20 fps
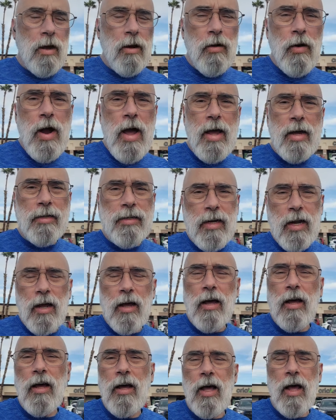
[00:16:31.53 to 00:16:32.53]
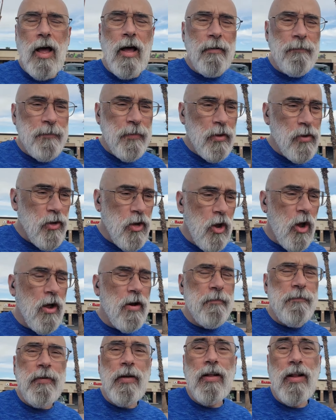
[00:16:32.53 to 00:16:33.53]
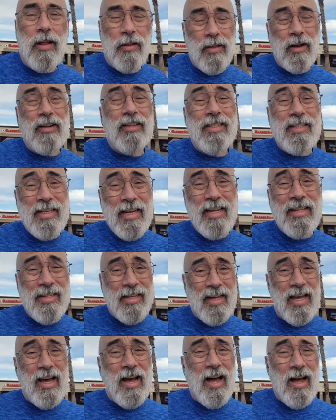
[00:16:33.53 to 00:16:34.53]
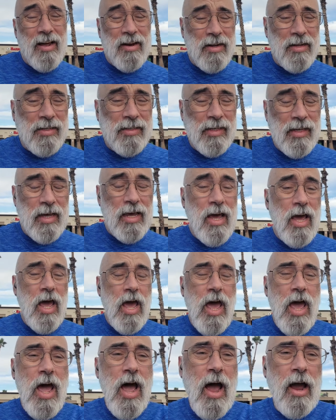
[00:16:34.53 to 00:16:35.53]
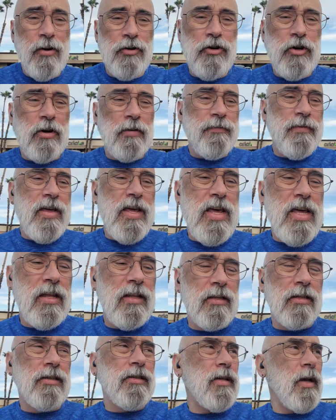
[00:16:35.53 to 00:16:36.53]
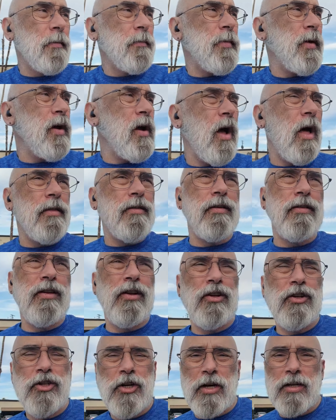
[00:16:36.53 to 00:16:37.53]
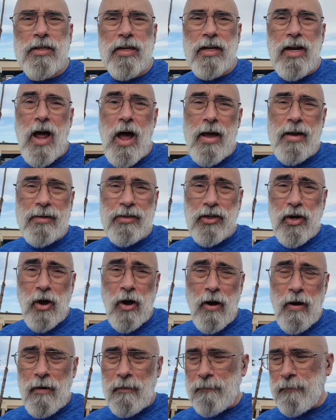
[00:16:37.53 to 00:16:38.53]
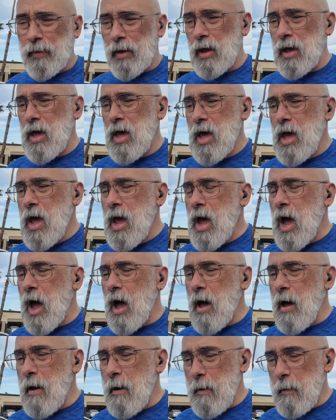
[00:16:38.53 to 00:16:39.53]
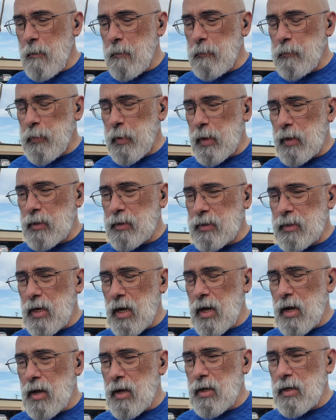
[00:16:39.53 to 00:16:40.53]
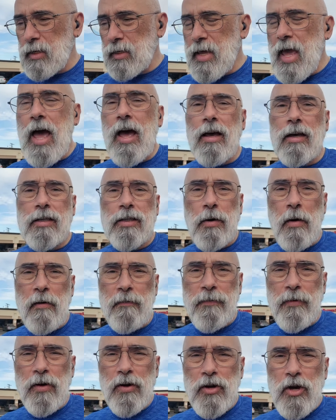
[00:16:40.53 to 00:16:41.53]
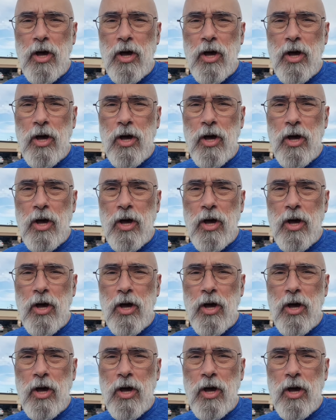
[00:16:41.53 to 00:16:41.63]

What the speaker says: All right, I feel good. I feel a little dizzy, honestly. I should have eaten something other than just an iced coffee. So I feel